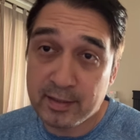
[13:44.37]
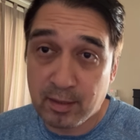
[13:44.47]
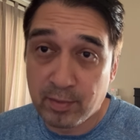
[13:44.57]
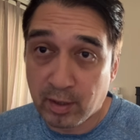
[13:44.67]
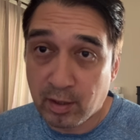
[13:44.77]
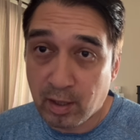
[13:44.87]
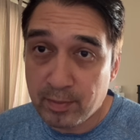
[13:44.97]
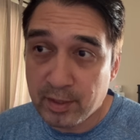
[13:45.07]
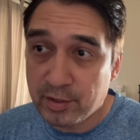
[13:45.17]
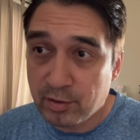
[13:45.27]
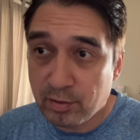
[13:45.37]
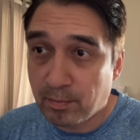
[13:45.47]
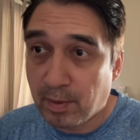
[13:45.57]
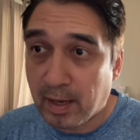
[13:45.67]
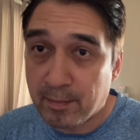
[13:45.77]
can be accomplished
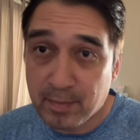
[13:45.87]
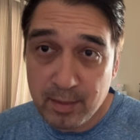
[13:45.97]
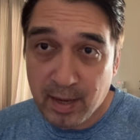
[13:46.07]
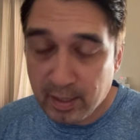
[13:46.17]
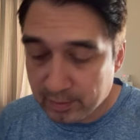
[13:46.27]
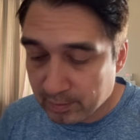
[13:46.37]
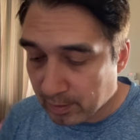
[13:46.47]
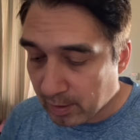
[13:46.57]
by Minimax.